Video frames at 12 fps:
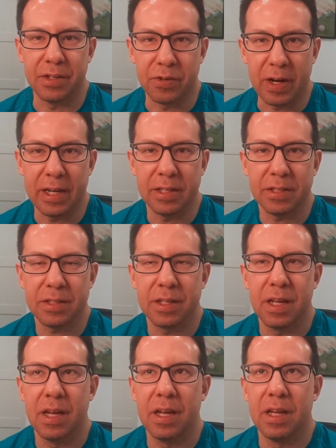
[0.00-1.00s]
Andreas
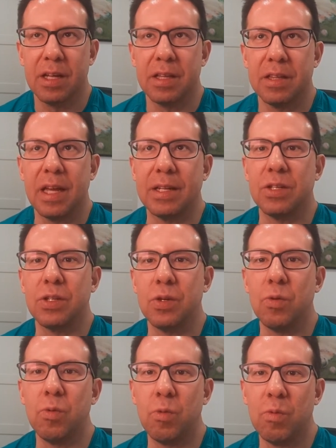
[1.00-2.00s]
then you,
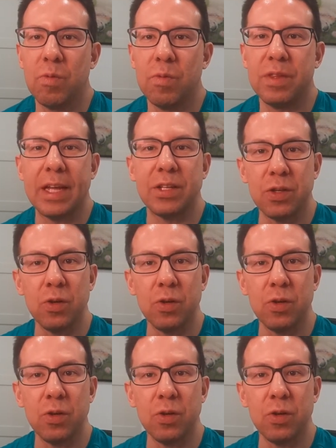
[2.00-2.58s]
driver. Mm-hmm.